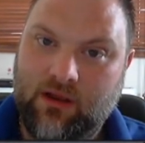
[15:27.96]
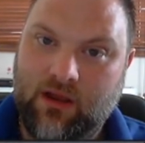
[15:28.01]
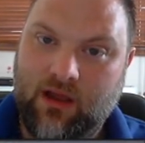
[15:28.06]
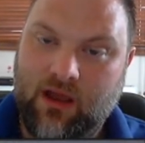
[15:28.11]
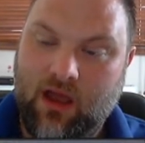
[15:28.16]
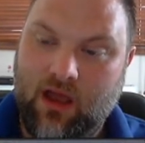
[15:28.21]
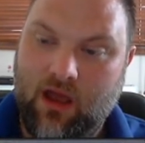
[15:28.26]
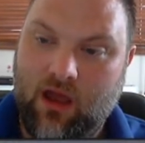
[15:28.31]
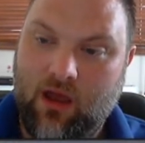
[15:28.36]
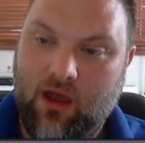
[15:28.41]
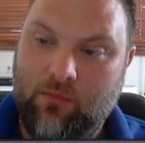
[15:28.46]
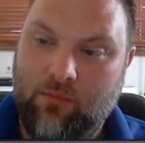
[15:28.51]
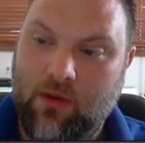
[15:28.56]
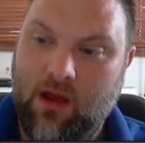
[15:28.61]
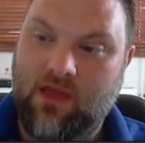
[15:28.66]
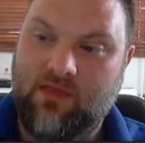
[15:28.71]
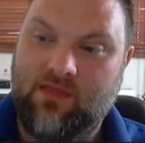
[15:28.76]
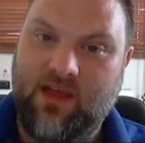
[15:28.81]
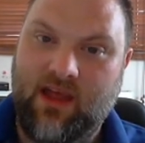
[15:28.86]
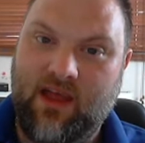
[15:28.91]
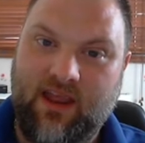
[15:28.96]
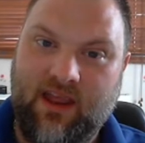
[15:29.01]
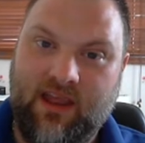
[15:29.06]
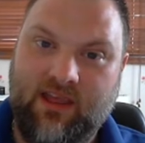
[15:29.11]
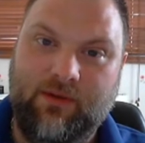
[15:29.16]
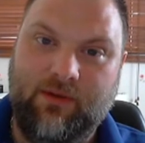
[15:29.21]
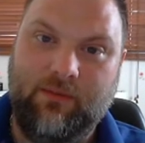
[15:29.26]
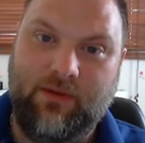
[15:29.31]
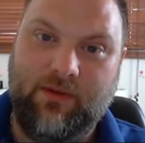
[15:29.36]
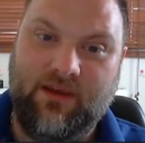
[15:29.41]
and then
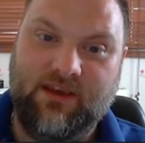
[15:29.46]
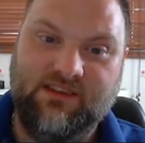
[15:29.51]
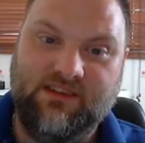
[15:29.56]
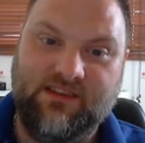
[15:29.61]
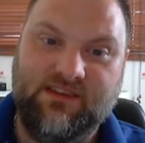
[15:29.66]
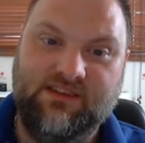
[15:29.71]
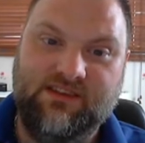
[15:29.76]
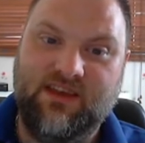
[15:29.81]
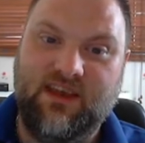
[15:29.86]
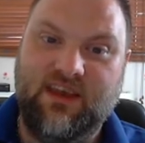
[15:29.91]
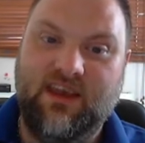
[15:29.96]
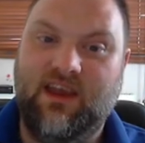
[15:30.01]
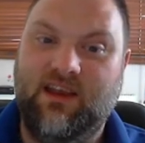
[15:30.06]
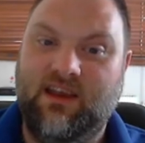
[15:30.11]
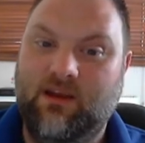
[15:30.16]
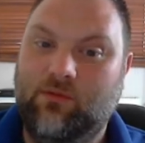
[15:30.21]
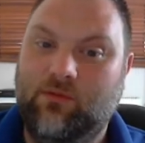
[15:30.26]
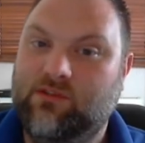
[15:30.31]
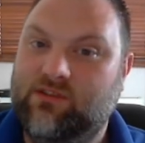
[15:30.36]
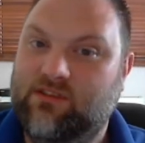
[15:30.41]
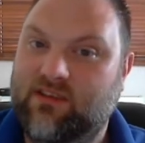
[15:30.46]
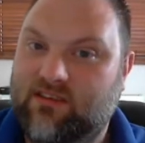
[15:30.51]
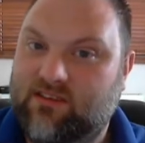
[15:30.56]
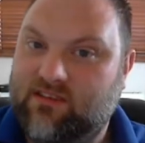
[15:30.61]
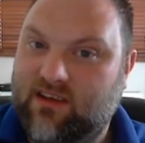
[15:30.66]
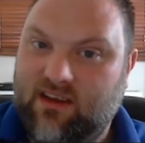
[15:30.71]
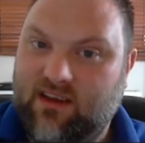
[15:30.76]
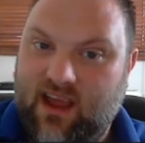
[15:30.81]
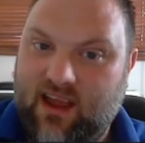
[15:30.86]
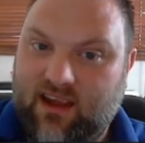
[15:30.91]
hit the PTT and it will
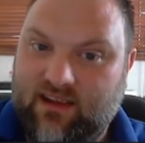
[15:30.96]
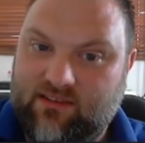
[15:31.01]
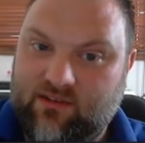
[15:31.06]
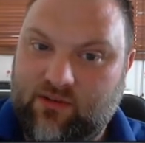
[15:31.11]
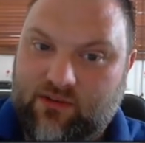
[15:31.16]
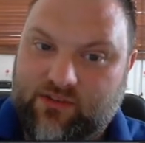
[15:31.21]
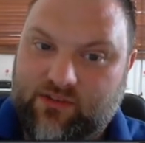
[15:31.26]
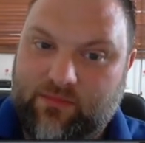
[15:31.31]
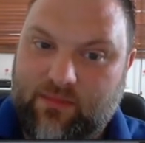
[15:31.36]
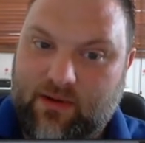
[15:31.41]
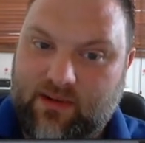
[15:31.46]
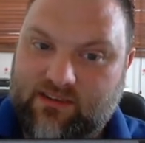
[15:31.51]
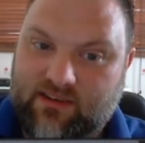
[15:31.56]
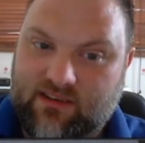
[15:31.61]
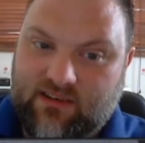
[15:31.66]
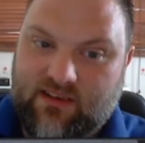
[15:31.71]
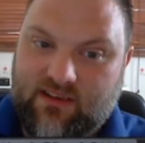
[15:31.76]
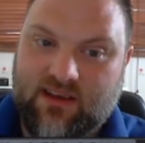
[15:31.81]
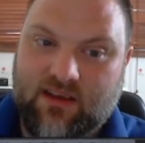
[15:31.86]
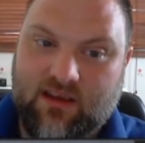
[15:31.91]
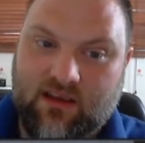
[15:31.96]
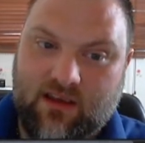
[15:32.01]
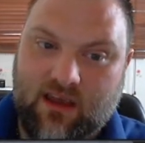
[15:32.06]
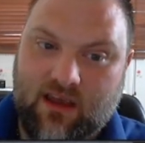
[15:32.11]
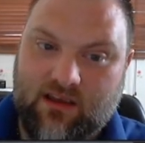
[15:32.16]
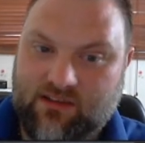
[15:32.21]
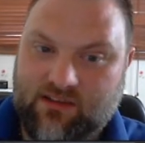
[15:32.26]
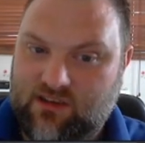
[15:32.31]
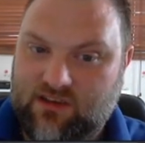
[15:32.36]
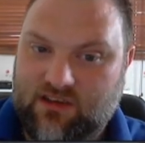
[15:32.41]
disconnect automatically. You know,
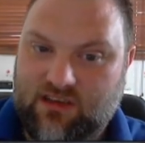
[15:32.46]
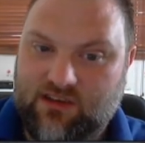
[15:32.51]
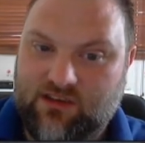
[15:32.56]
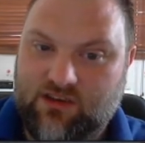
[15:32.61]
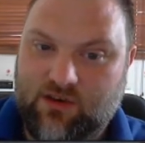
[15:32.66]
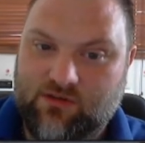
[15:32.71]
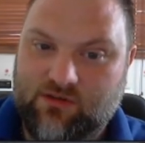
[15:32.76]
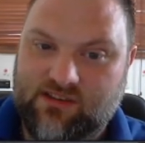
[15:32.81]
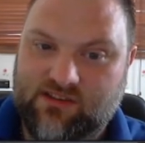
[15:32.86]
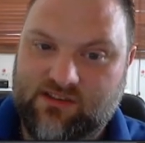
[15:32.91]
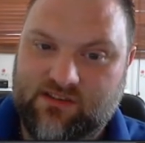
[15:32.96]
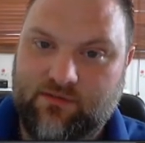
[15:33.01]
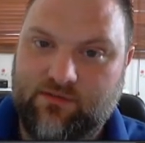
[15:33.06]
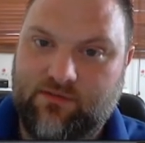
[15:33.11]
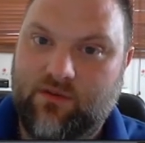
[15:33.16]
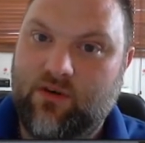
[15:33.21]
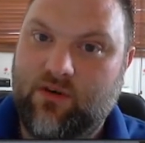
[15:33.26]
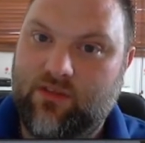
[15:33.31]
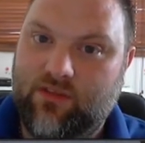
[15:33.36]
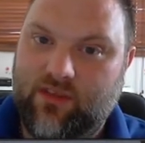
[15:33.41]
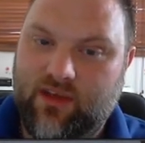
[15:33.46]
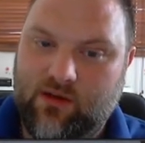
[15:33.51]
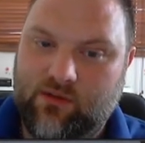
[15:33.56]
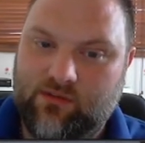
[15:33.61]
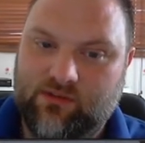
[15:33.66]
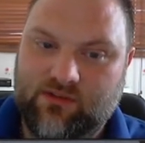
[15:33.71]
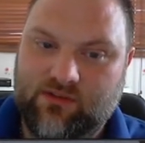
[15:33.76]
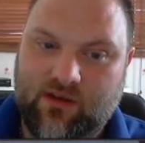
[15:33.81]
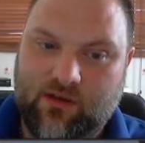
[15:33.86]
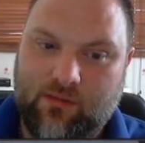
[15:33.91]
it uses the
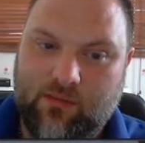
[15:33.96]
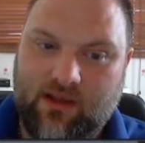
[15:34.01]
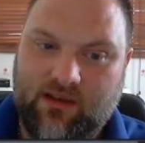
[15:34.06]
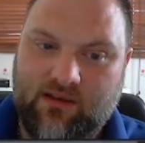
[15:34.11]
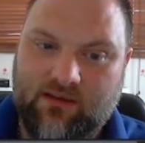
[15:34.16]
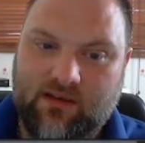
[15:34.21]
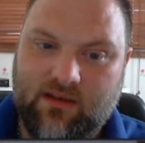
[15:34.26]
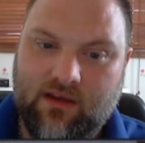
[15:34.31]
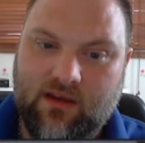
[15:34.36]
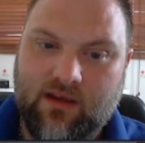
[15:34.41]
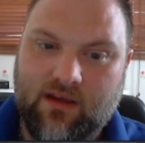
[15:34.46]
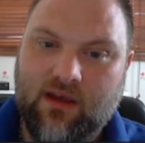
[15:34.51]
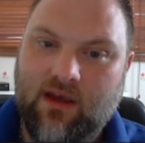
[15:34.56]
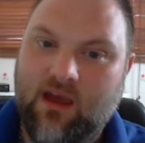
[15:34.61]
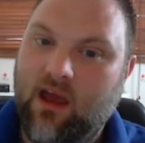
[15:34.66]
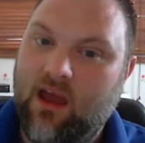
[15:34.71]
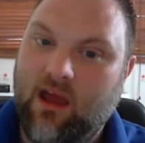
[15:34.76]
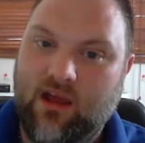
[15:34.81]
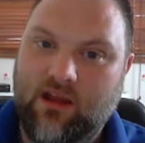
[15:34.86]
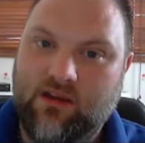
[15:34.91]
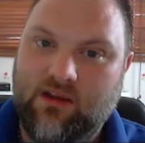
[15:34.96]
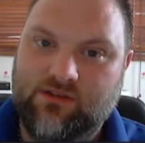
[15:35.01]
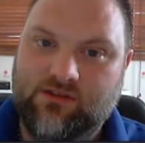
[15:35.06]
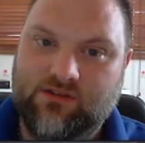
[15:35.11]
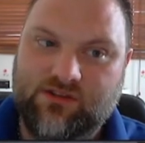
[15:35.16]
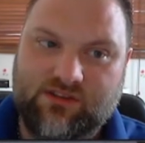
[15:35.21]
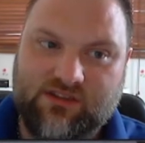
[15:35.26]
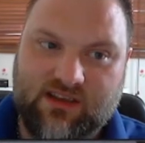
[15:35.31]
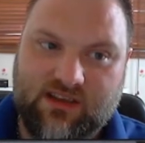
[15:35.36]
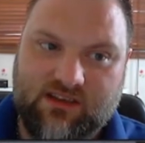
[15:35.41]
4000 command and
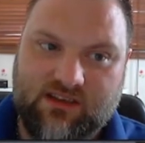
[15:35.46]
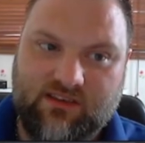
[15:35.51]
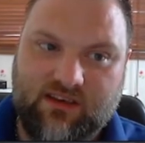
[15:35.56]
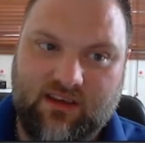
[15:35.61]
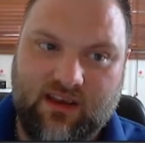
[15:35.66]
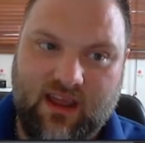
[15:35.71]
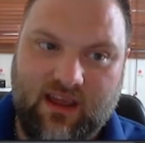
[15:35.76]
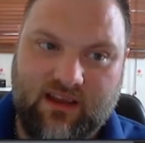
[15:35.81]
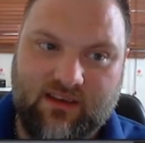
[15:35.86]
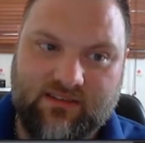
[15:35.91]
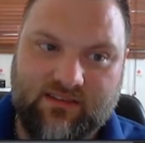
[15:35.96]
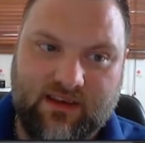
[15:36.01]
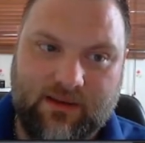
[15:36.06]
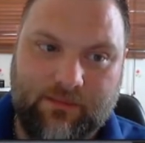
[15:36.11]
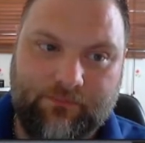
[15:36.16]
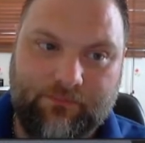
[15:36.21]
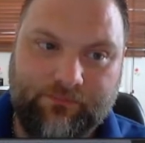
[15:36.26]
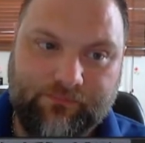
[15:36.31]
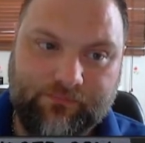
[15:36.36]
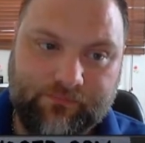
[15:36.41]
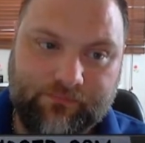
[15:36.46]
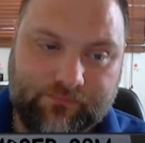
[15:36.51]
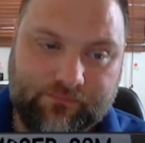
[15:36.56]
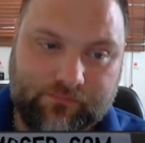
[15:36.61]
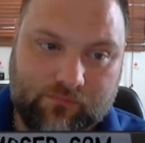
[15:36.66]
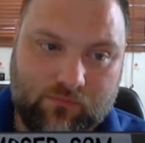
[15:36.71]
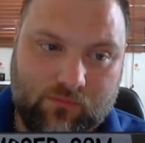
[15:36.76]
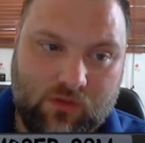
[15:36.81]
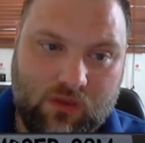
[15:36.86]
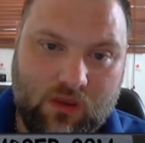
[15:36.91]
just disconnects it.
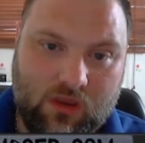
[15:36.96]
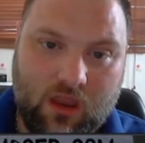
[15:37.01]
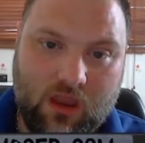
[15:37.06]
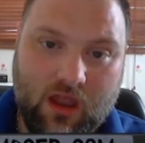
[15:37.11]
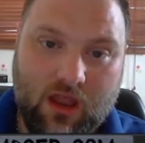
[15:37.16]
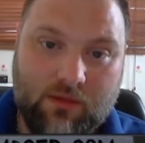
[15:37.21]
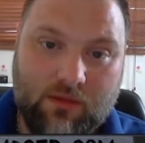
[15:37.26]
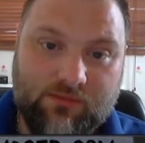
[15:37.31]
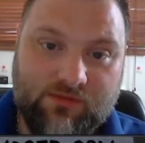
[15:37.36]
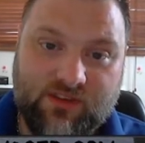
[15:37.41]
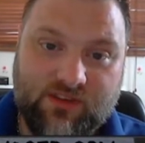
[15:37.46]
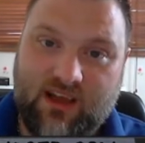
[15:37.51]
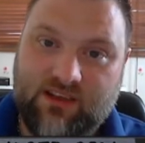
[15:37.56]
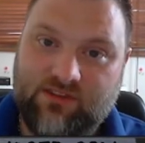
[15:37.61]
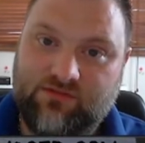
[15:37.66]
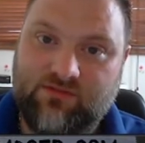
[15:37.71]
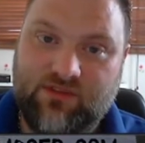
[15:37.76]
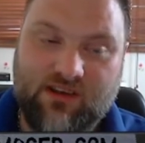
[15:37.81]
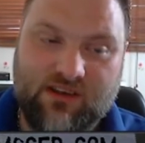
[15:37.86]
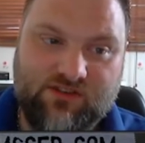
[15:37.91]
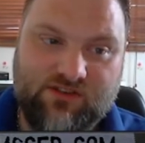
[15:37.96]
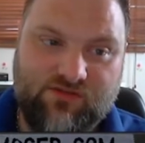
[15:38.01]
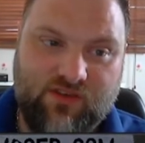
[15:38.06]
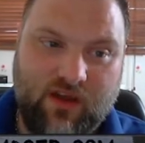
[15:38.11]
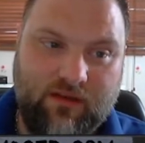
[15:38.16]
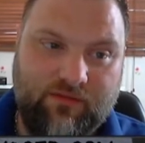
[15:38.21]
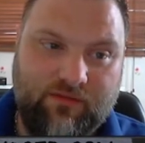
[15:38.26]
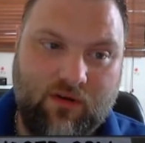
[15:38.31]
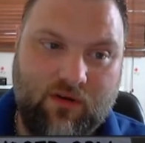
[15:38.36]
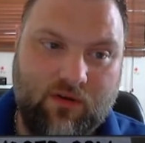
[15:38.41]
So that's really
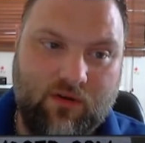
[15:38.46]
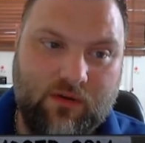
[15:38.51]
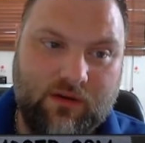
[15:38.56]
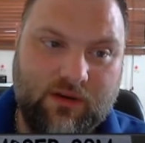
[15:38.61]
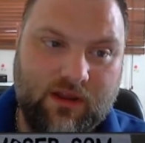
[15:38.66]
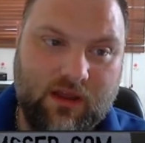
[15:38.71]
straightforward.